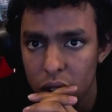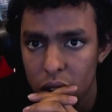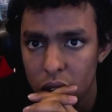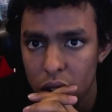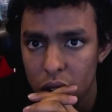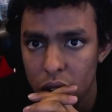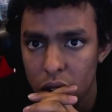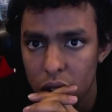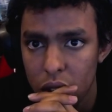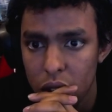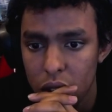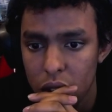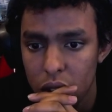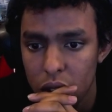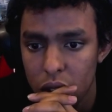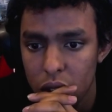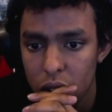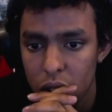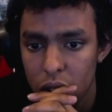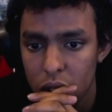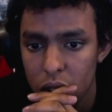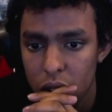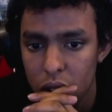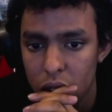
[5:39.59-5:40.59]

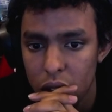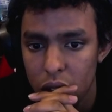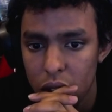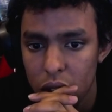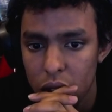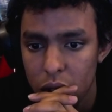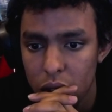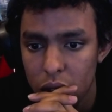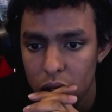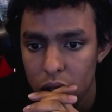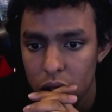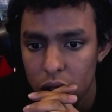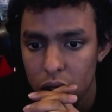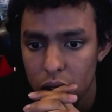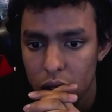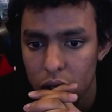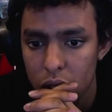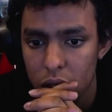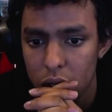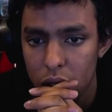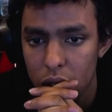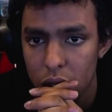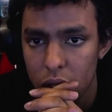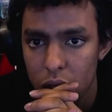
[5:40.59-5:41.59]

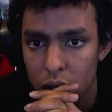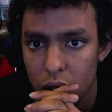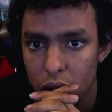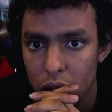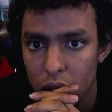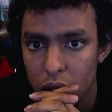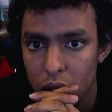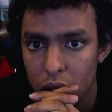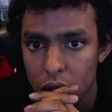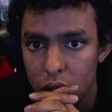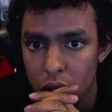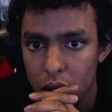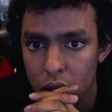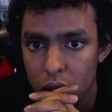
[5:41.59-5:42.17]
(silence)